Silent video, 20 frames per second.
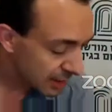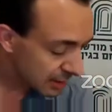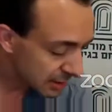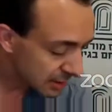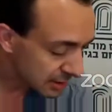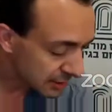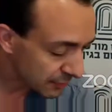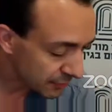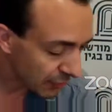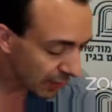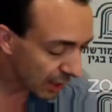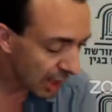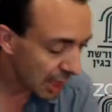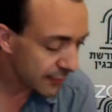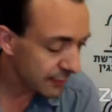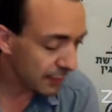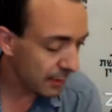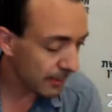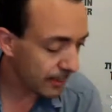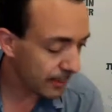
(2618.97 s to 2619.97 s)
to
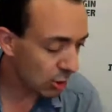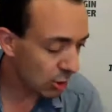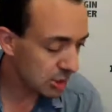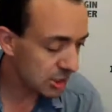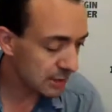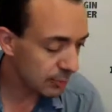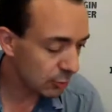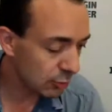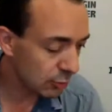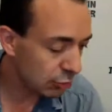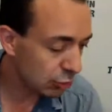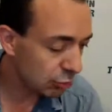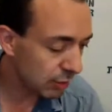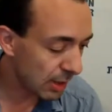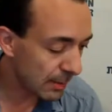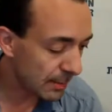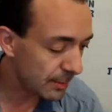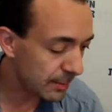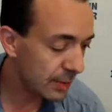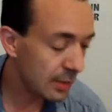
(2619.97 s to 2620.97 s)
survive a possible
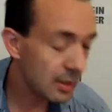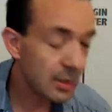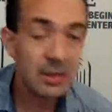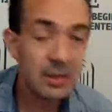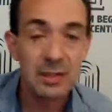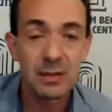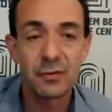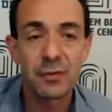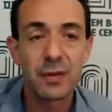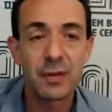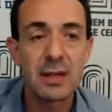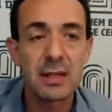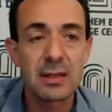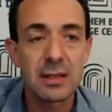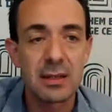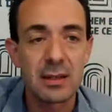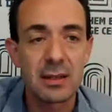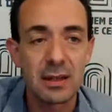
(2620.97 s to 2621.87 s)
Trump defeat in